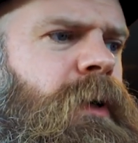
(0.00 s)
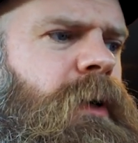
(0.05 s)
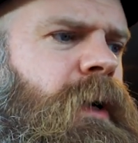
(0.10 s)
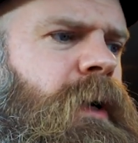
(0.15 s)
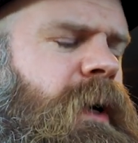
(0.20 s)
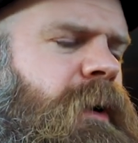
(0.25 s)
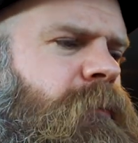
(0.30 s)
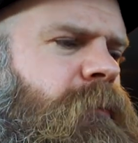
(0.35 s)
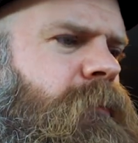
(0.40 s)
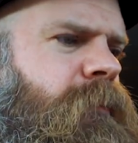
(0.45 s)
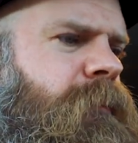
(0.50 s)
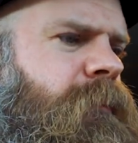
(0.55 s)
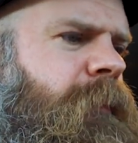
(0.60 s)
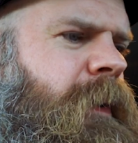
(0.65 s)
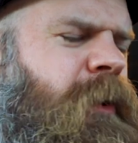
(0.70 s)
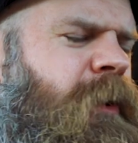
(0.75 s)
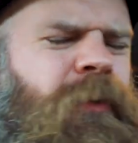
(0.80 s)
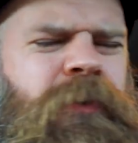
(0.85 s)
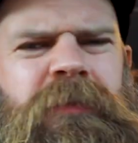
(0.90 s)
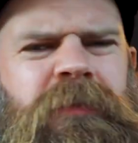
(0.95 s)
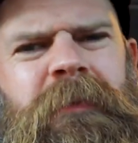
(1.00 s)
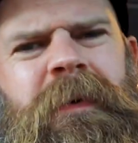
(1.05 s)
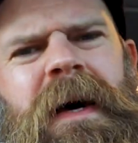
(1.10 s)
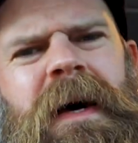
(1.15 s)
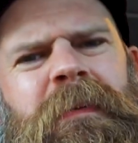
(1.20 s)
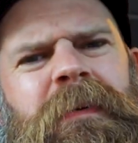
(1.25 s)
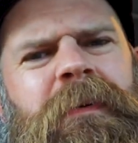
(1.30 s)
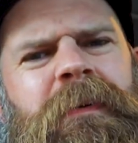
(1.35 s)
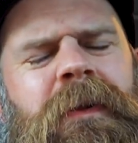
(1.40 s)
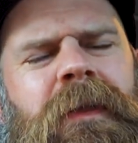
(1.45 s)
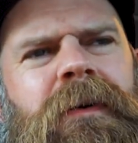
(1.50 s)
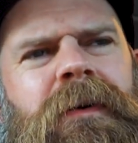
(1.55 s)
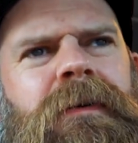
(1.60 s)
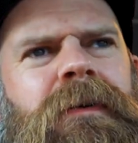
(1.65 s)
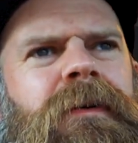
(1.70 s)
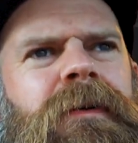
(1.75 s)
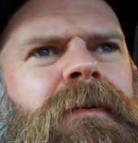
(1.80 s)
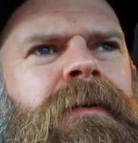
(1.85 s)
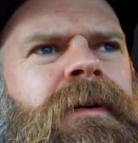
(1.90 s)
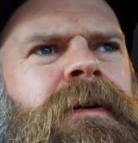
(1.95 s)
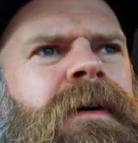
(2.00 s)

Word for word: Um, I don't know if I'm happy with it or not.